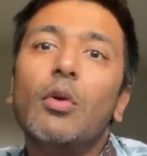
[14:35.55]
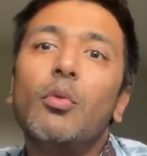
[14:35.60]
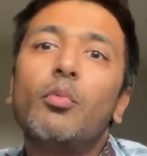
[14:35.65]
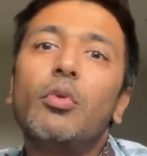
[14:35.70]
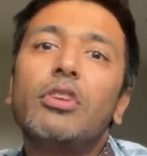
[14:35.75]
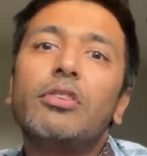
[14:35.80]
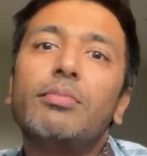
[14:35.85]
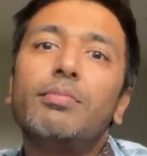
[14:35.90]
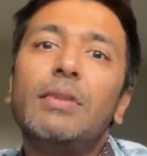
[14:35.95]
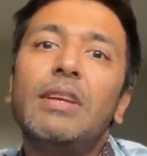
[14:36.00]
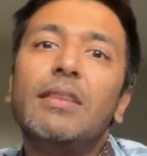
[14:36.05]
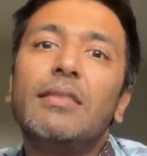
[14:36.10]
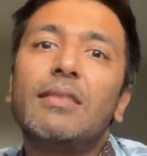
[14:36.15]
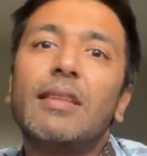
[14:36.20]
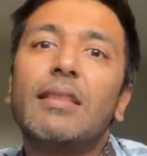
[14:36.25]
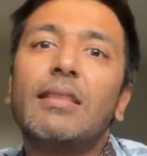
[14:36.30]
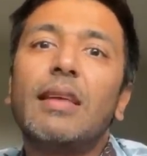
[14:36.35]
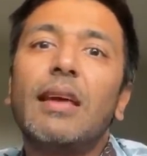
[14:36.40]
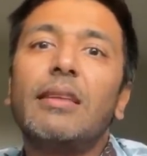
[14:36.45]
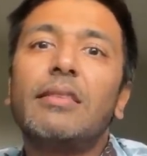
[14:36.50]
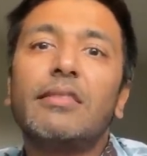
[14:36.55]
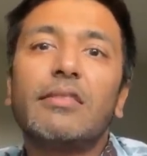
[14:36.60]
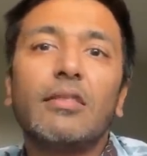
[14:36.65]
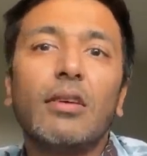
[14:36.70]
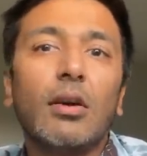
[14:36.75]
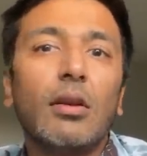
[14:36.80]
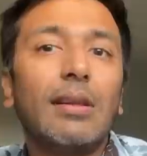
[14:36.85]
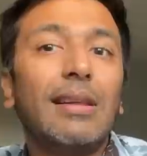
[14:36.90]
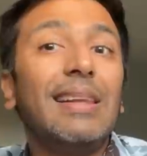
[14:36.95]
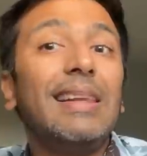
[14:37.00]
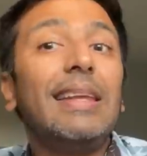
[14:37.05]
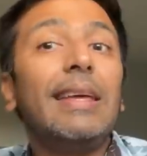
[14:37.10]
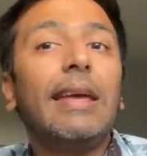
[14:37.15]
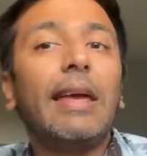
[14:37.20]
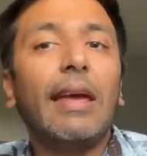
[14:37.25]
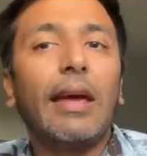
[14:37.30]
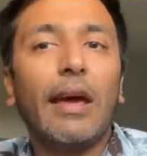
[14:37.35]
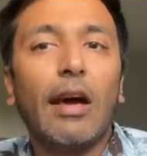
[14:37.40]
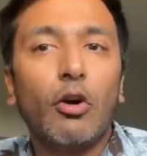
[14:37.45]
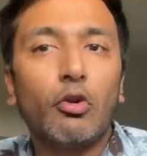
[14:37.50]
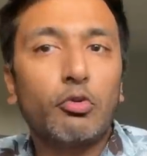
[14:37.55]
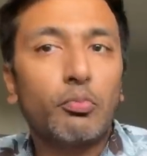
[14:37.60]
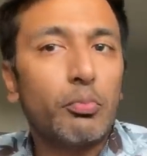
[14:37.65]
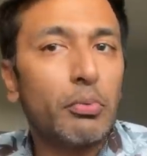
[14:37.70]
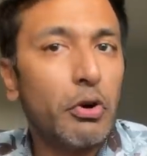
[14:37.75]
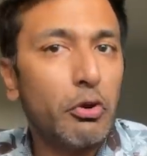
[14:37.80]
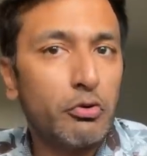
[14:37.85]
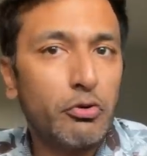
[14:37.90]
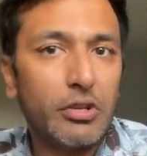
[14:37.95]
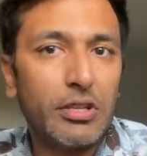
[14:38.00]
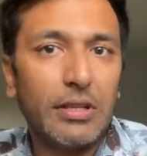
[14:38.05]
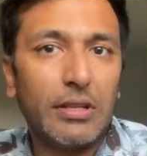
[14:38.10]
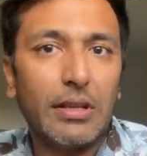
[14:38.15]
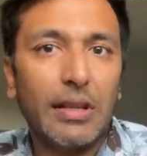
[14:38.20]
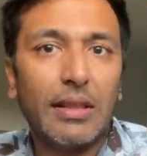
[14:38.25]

which means that they start leaking out protein.